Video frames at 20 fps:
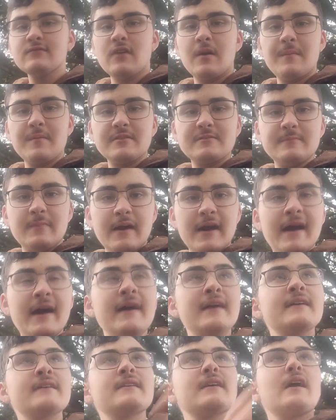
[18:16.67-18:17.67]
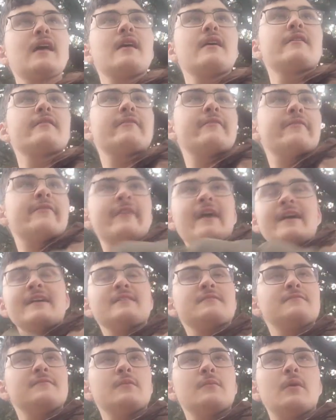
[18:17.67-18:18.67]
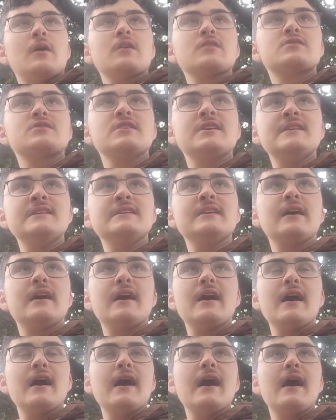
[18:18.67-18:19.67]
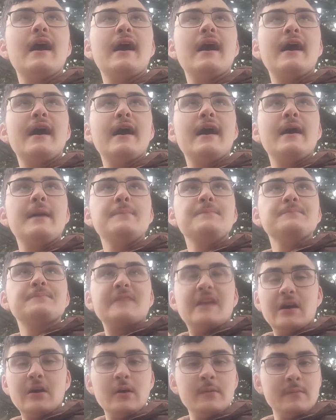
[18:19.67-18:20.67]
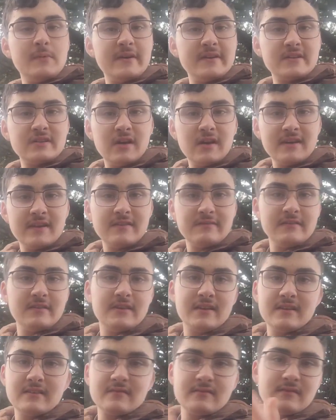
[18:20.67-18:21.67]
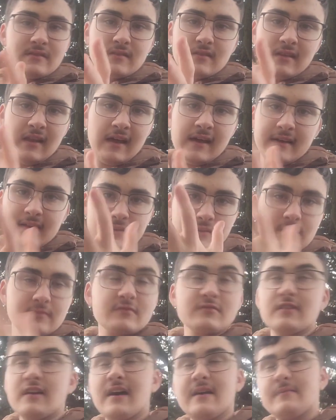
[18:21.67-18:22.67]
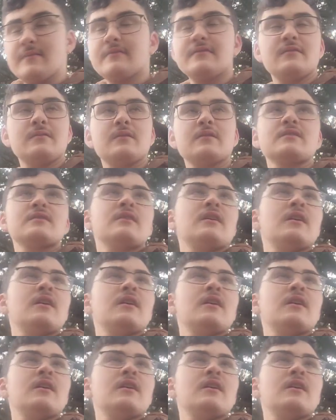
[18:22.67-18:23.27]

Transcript: Roberts Park, thanks for watching. Um, I hope you enjoyed. If you did, like, subscribe if you want and